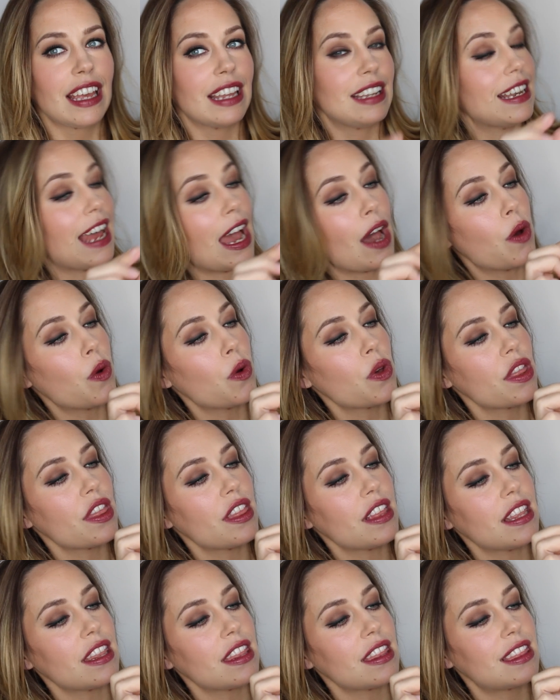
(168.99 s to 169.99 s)
Now
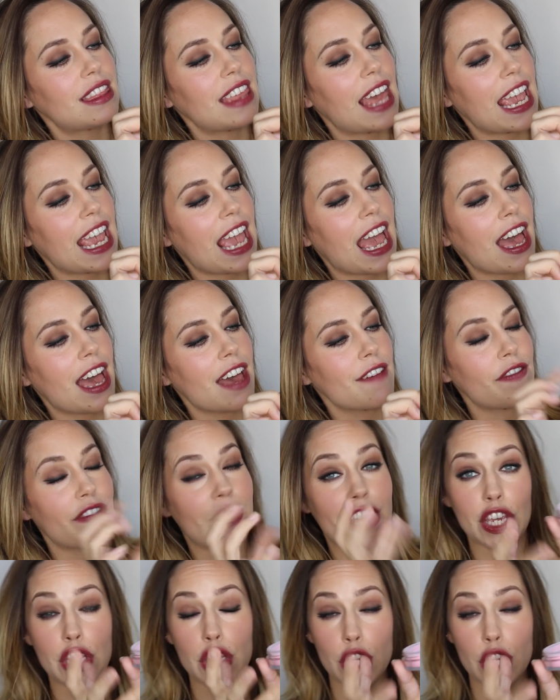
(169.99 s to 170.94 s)
they